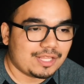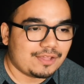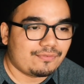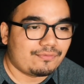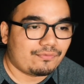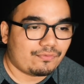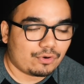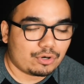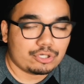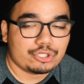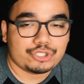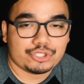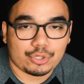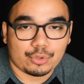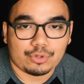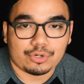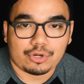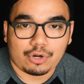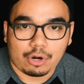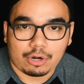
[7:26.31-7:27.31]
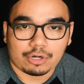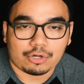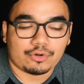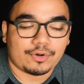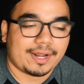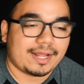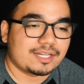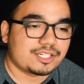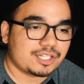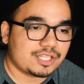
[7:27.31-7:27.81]
when they first showed a
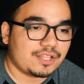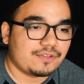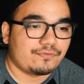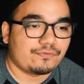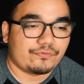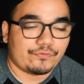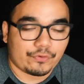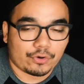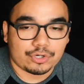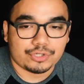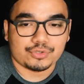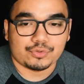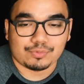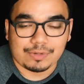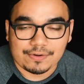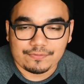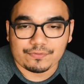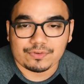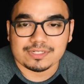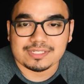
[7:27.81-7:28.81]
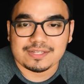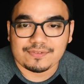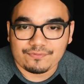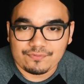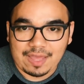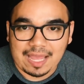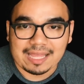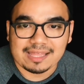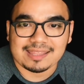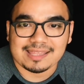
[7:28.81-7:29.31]
car crash and they first referenced
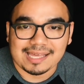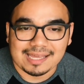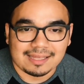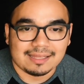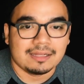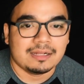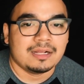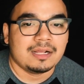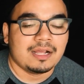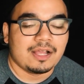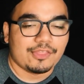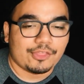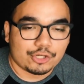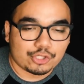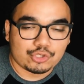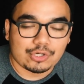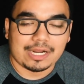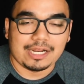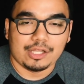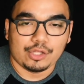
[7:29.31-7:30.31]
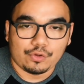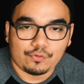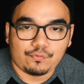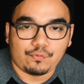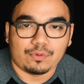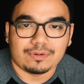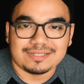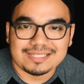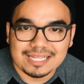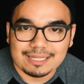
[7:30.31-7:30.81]
the fact that they're trying to
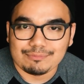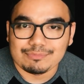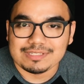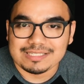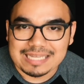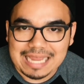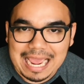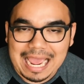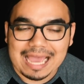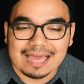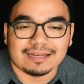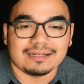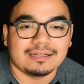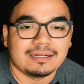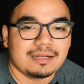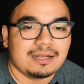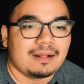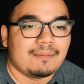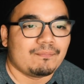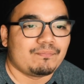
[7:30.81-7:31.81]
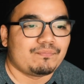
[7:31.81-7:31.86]
look for Tim's dad,